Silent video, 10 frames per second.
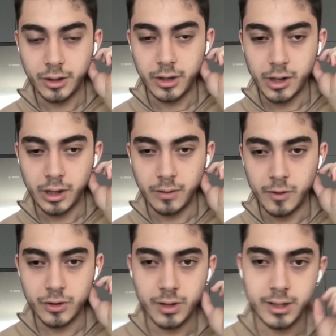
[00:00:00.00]
so that you can
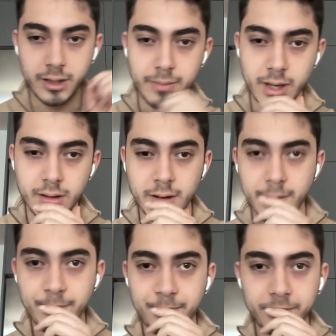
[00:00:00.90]
visualize it
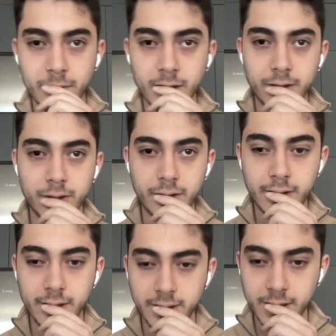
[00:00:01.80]
better. So
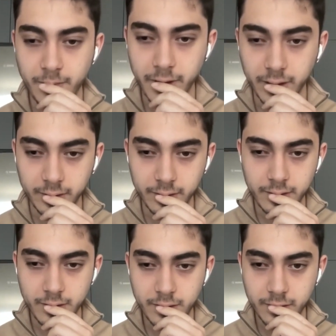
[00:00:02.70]
this is something
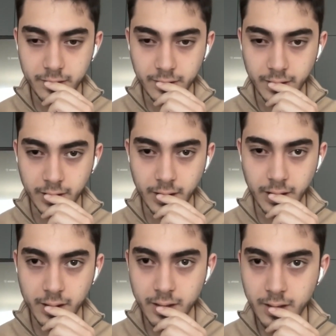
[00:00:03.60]
that
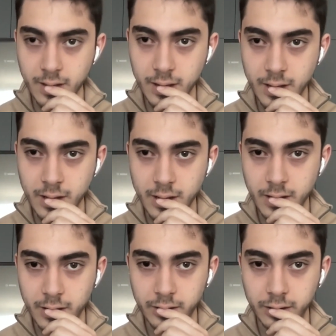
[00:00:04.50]
I
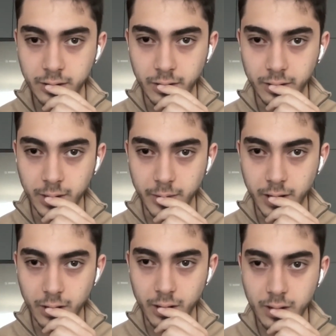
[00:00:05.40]
talked
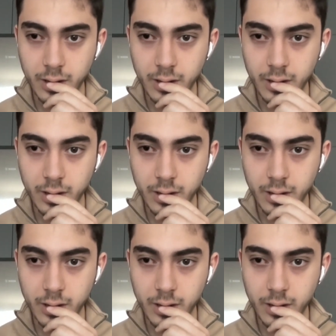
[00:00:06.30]
about.